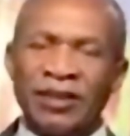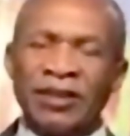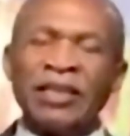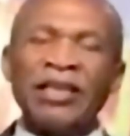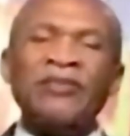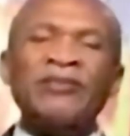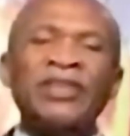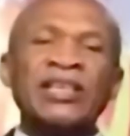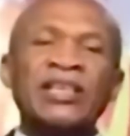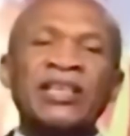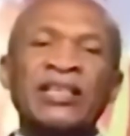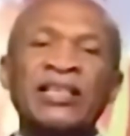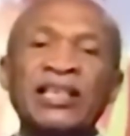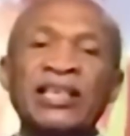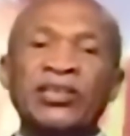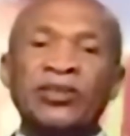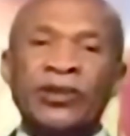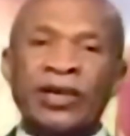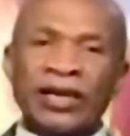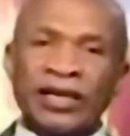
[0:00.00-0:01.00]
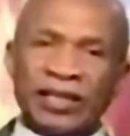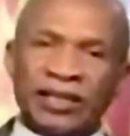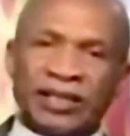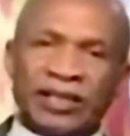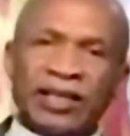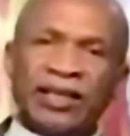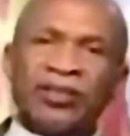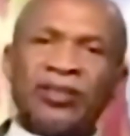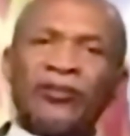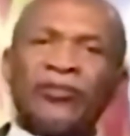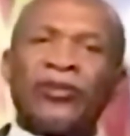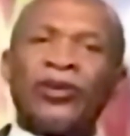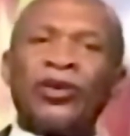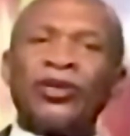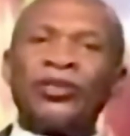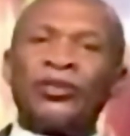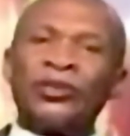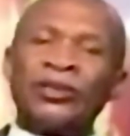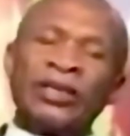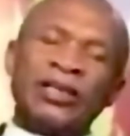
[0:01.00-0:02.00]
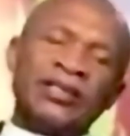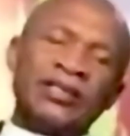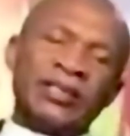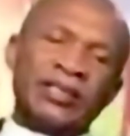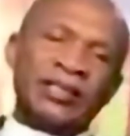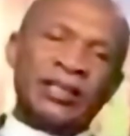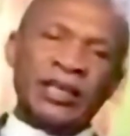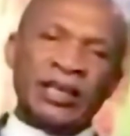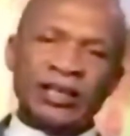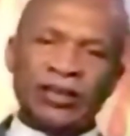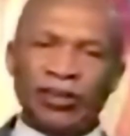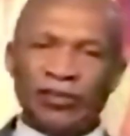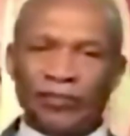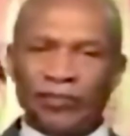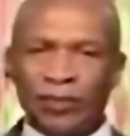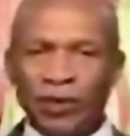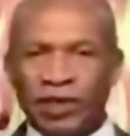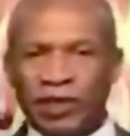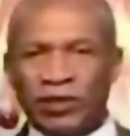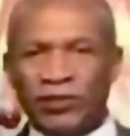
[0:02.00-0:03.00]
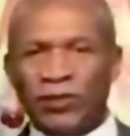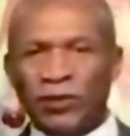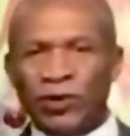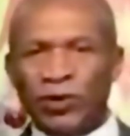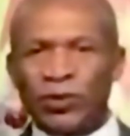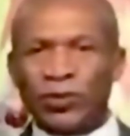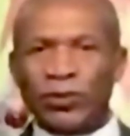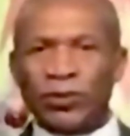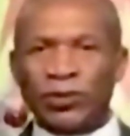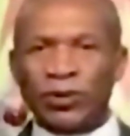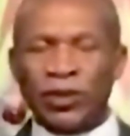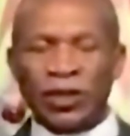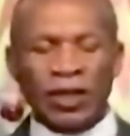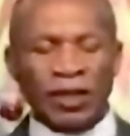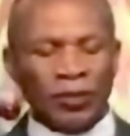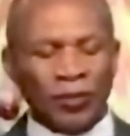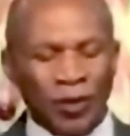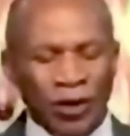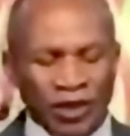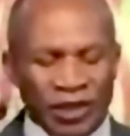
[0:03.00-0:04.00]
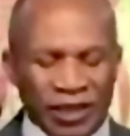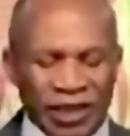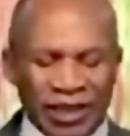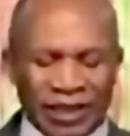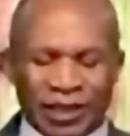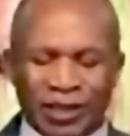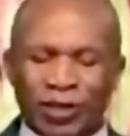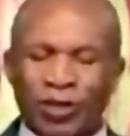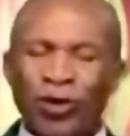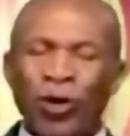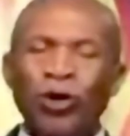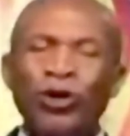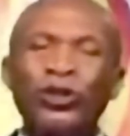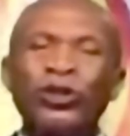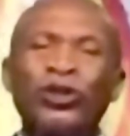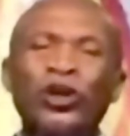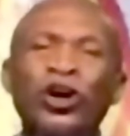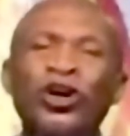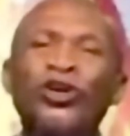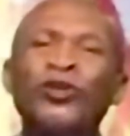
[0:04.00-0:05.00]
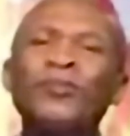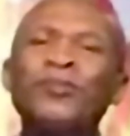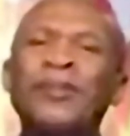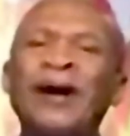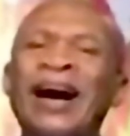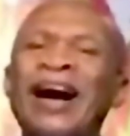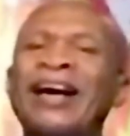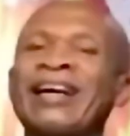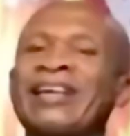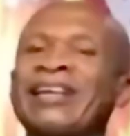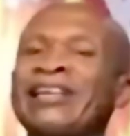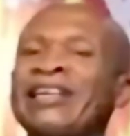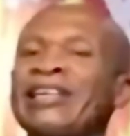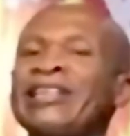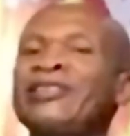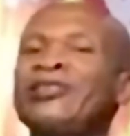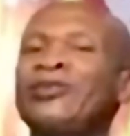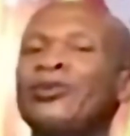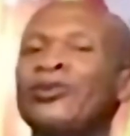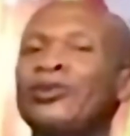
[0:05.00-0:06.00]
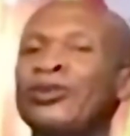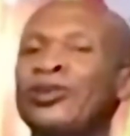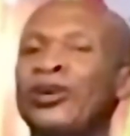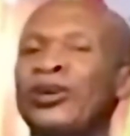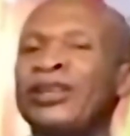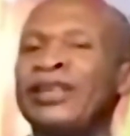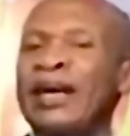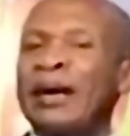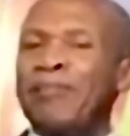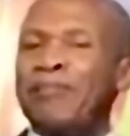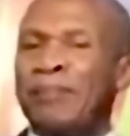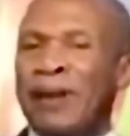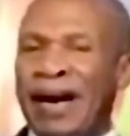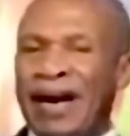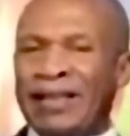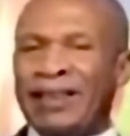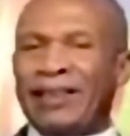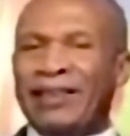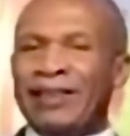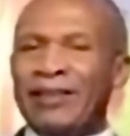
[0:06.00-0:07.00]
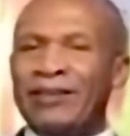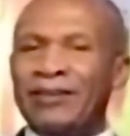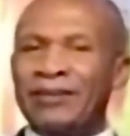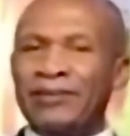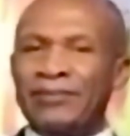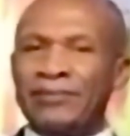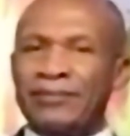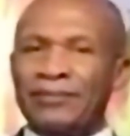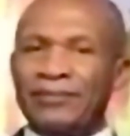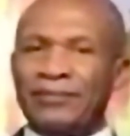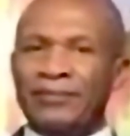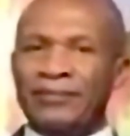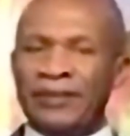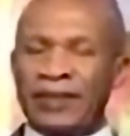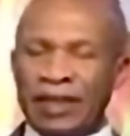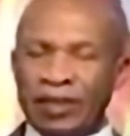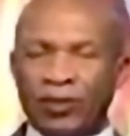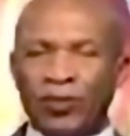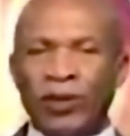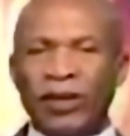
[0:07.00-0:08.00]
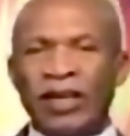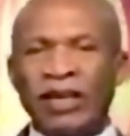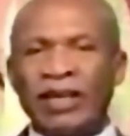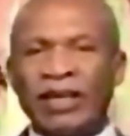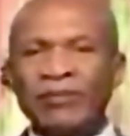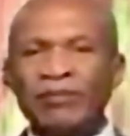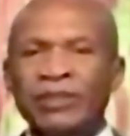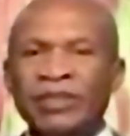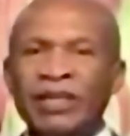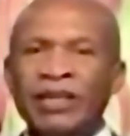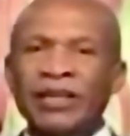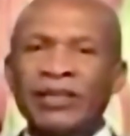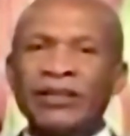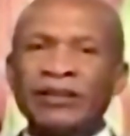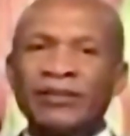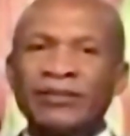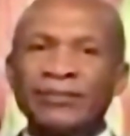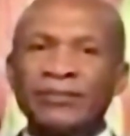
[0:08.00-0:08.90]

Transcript: if indeed you are a saint of God, today is a day of peace for you. But it says, don't turn back into the other path. That's what I am saying.